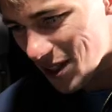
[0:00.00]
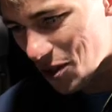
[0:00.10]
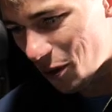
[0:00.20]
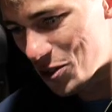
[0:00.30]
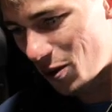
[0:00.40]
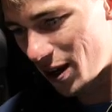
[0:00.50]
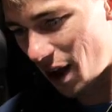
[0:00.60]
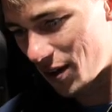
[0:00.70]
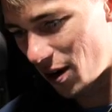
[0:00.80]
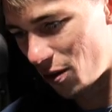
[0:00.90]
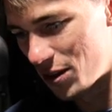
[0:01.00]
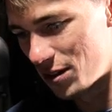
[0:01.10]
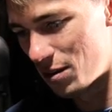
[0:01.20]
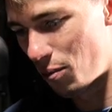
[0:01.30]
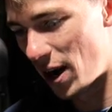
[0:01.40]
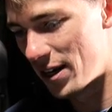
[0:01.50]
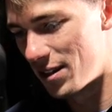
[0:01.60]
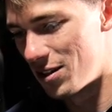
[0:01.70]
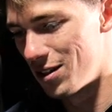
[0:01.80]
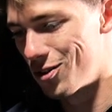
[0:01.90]
the reason why I've got all the, the
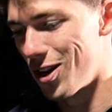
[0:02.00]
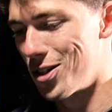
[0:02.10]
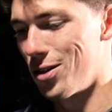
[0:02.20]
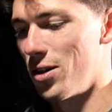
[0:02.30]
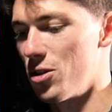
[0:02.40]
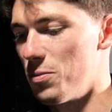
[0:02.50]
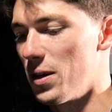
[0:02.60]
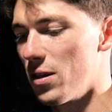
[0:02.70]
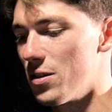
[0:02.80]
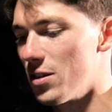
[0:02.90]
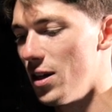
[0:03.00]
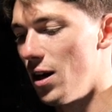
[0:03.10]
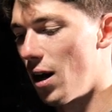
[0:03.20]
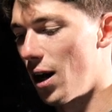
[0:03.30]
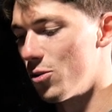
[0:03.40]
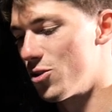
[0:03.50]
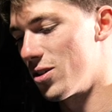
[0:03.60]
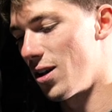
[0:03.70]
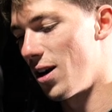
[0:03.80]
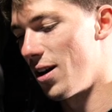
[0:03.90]
branding scratch out there is because I was
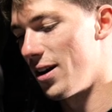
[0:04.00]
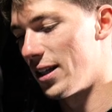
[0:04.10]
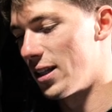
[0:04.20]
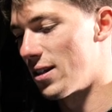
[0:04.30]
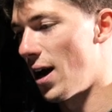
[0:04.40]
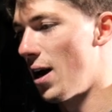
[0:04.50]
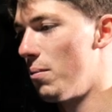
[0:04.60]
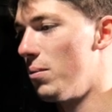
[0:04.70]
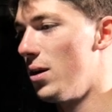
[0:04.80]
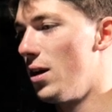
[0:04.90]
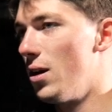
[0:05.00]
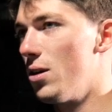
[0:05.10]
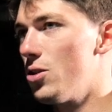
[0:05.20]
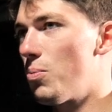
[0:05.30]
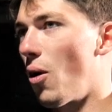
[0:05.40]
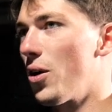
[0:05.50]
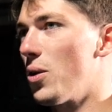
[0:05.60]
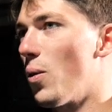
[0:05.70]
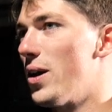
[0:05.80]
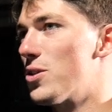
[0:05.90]
uh, at the time
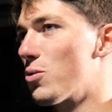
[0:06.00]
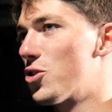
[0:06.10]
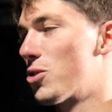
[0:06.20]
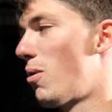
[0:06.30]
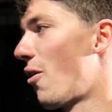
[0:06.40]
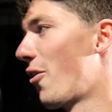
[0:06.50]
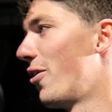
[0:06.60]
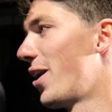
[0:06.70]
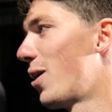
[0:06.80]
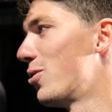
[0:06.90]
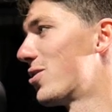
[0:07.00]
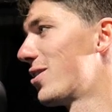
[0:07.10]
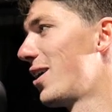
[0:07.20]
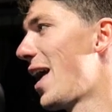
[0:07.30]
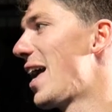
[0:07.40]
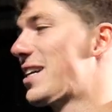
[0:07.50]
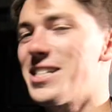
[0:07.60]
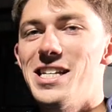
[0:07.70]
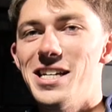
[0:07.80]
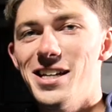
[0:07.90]
parting ways with Shimano, and I was
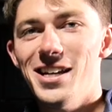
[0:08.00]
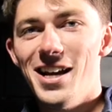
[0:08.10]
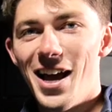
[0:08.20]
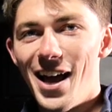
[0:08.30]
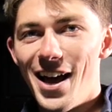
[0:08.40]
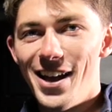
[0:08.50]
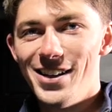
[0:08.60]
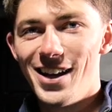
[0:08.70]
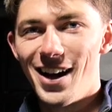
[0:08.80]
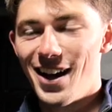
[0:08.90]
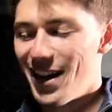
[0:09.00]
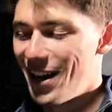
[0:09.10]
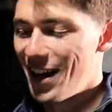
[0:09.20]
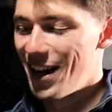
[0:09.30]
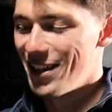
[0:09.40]
angsty. and uh, I,